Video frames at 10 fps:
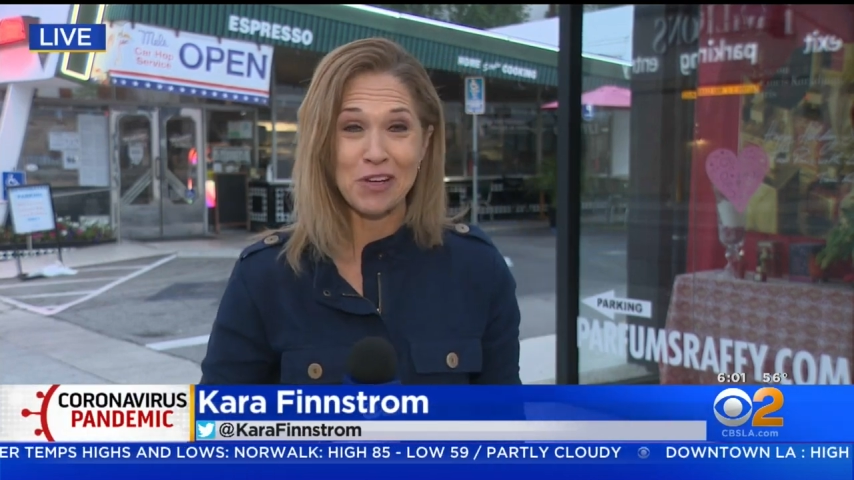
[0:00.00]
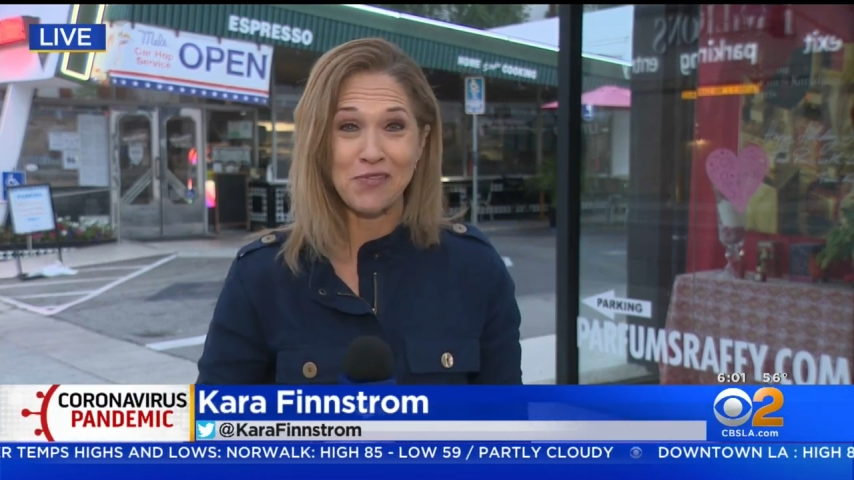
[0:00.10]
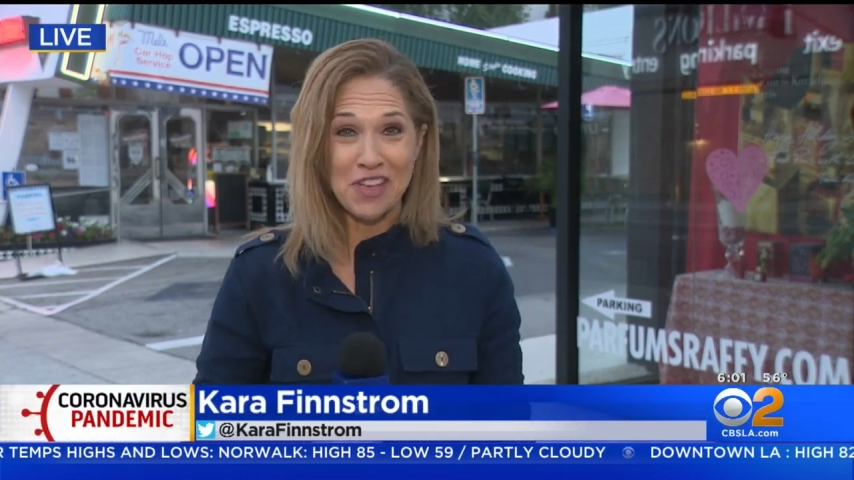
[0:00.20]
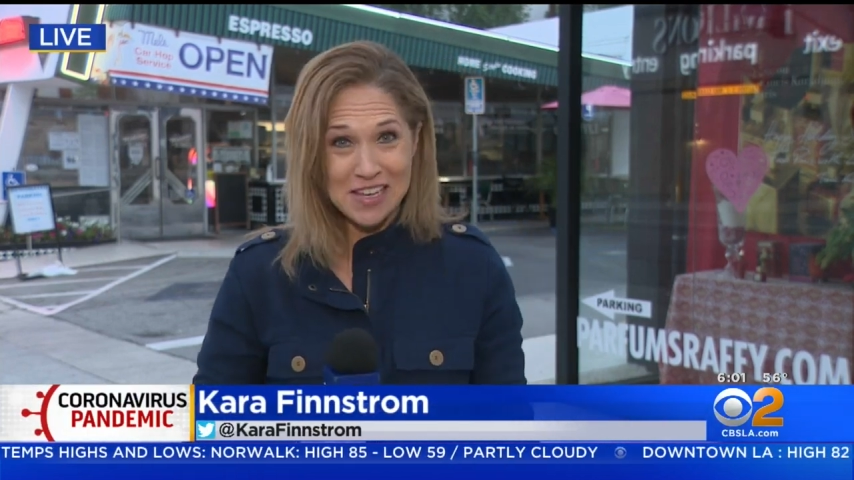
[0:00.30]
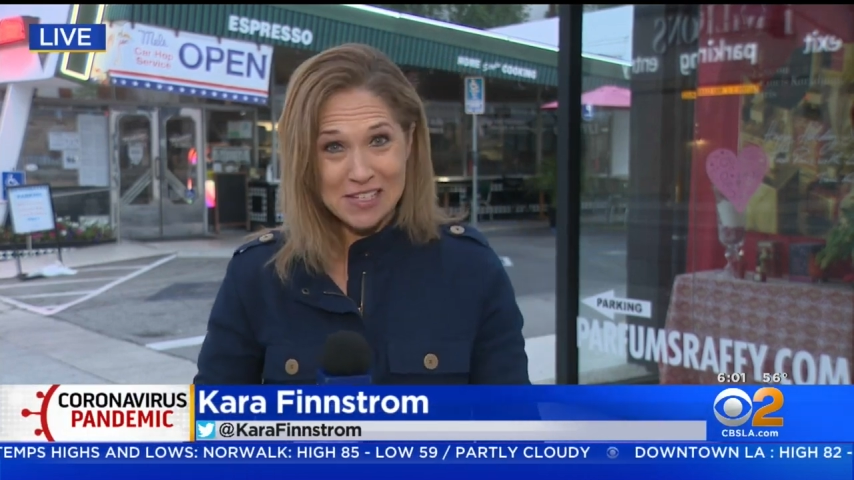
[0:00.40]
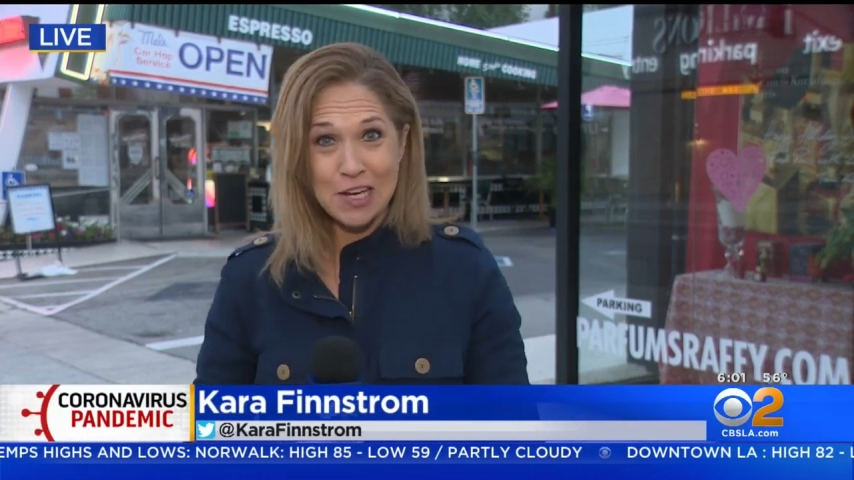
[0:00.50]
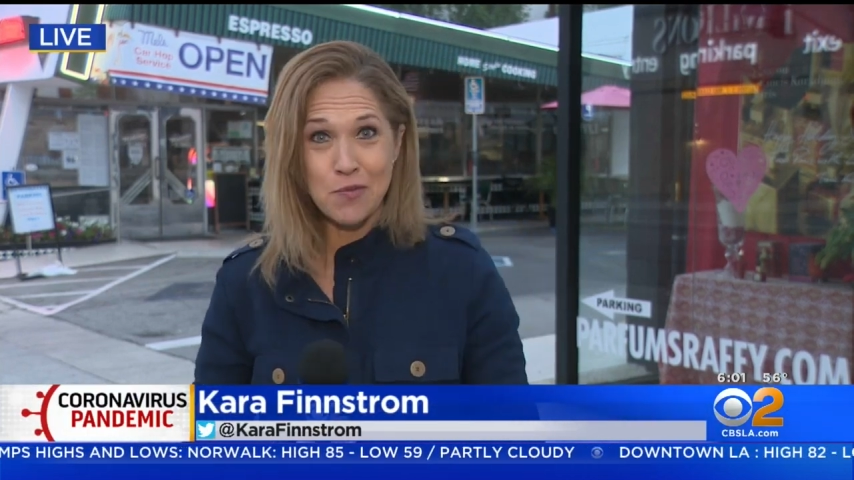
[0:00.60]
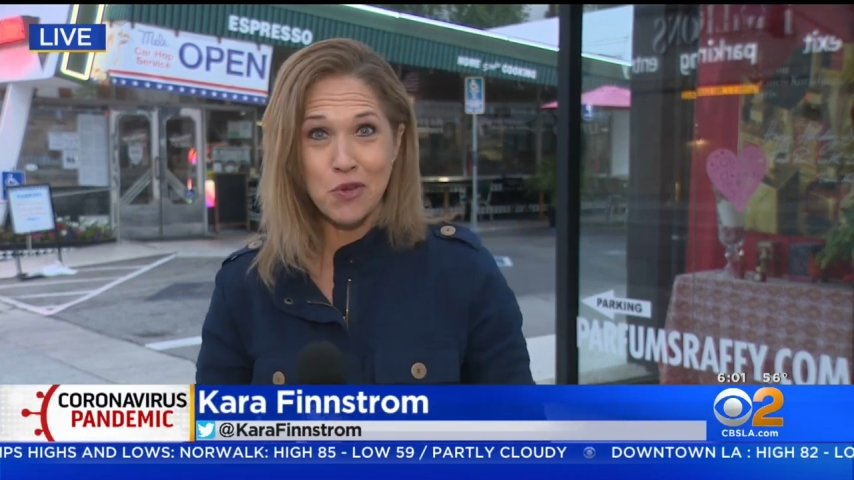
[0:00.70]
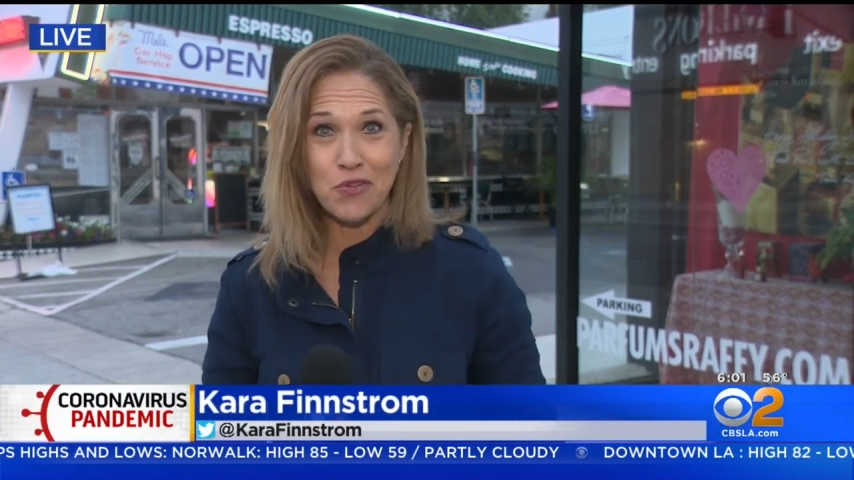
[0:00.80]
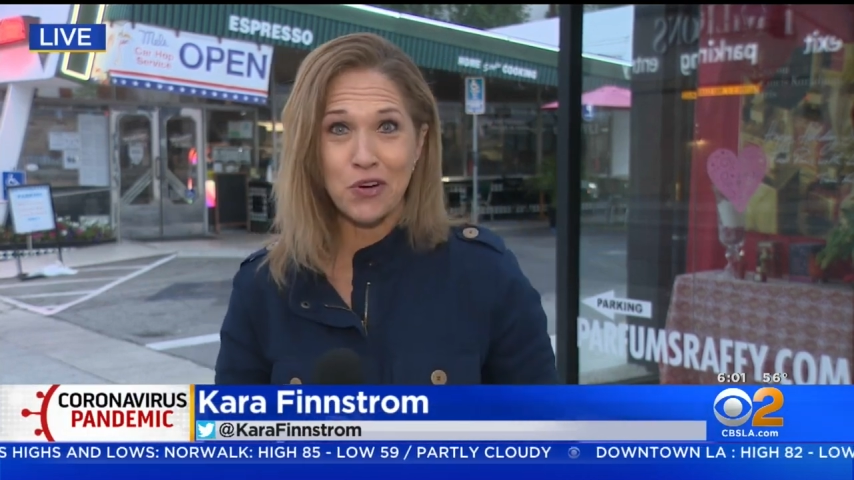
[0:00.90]
We've seen
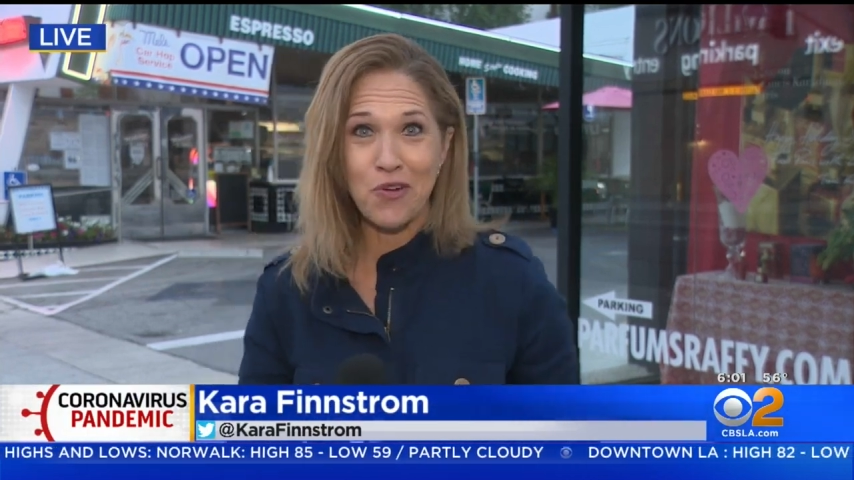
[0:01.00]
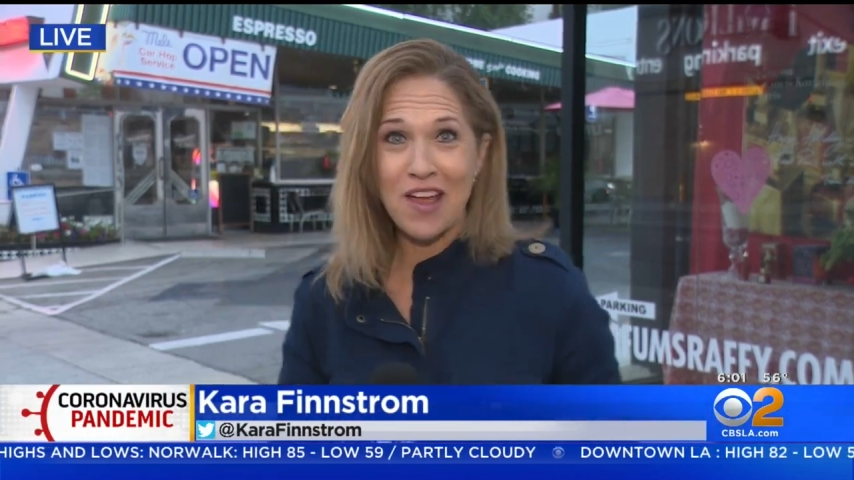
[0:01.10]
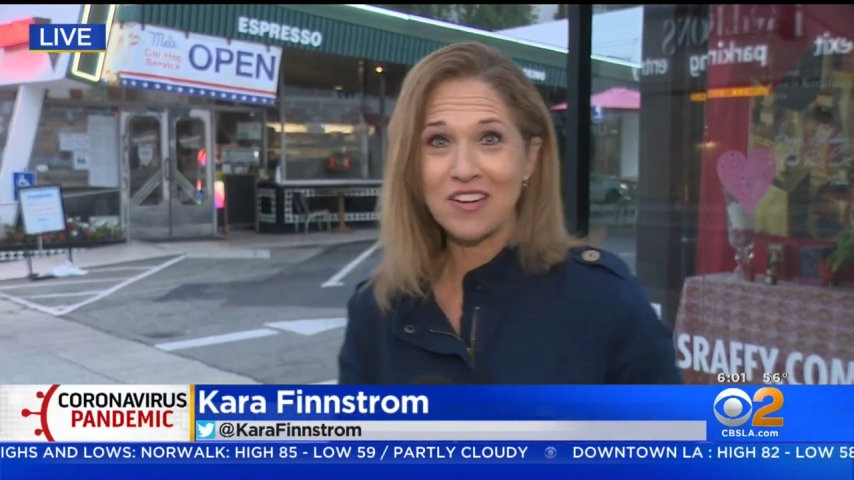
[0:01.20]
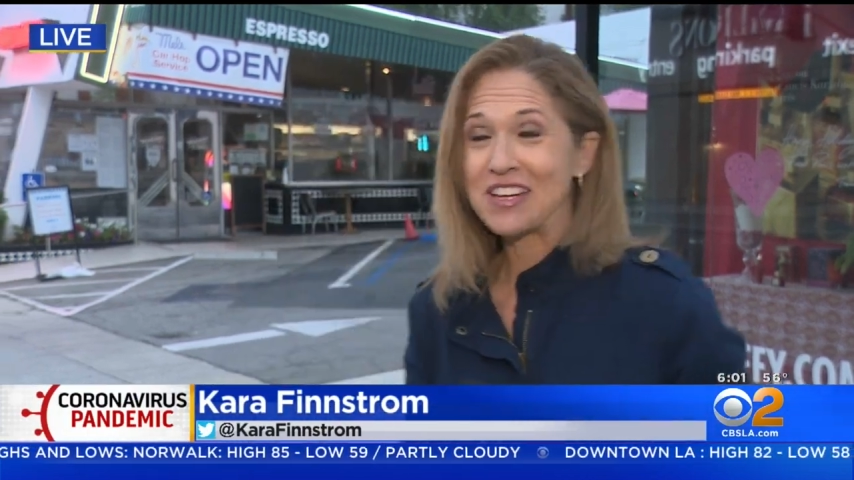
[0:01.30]
him moving around